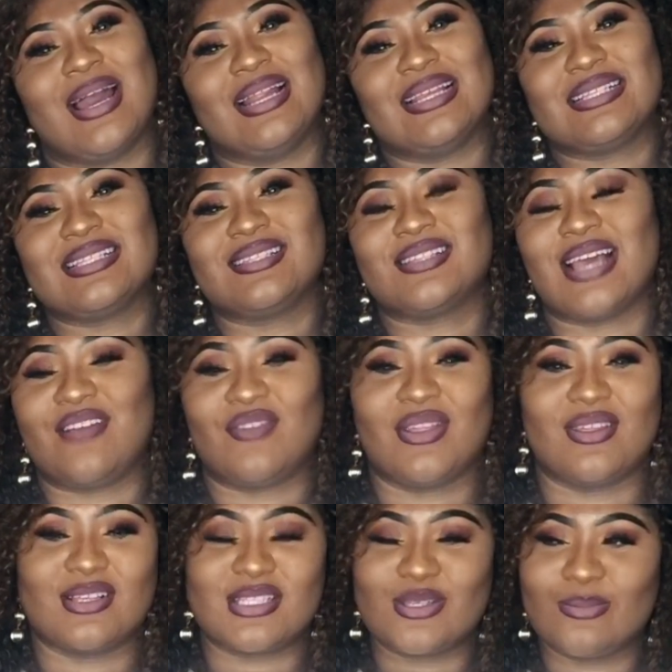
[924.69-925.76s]
I listen to
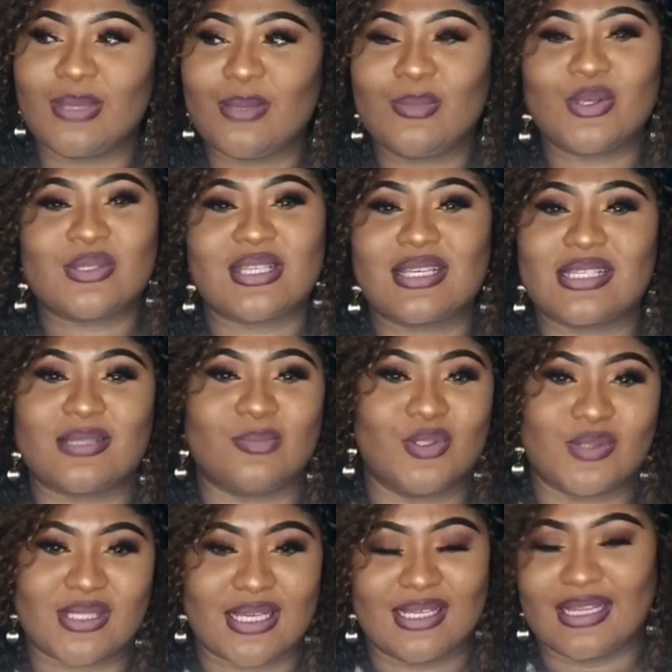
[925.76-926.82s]
everything. To me, music is
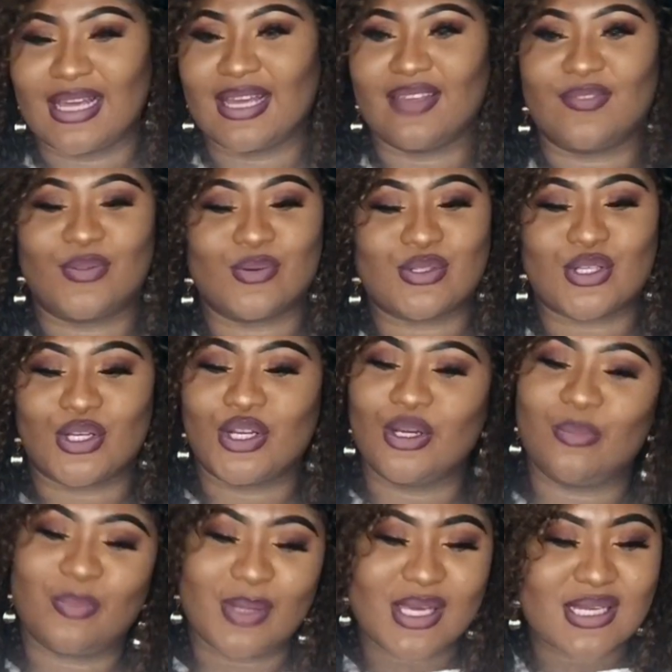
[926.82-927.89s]
music. Like, if there's a
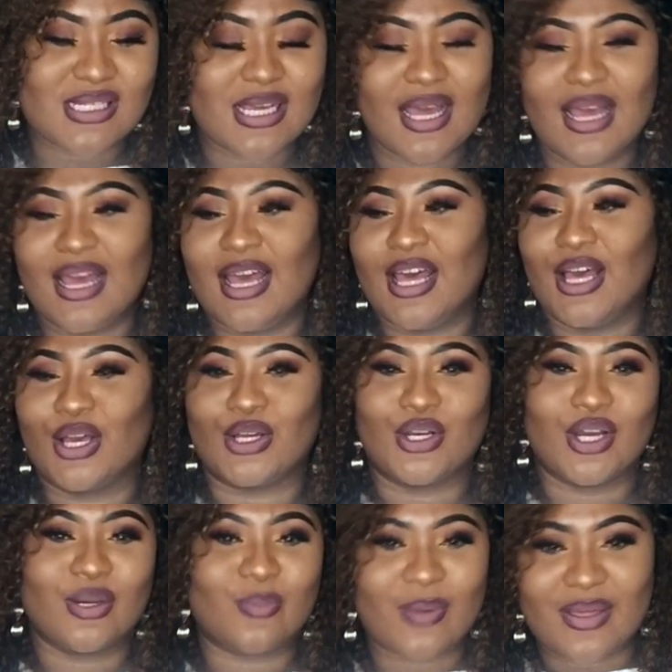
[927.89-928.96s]
good beat, a
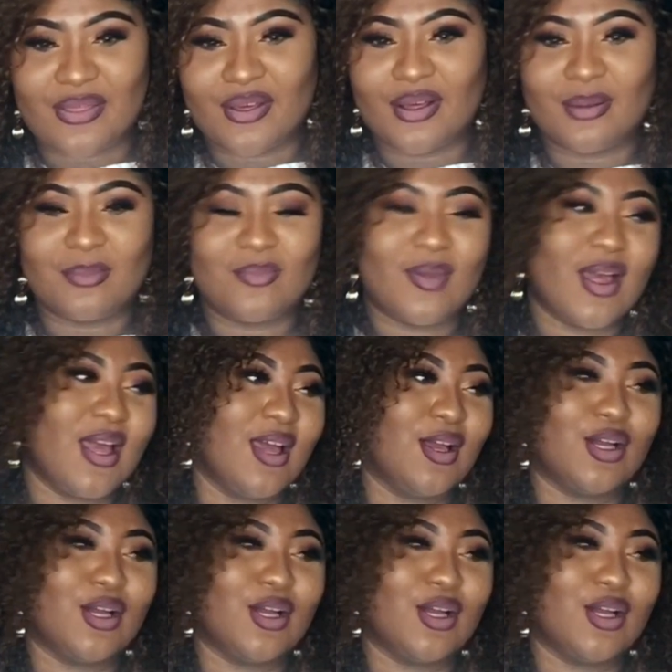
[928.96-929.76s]
good rhythm,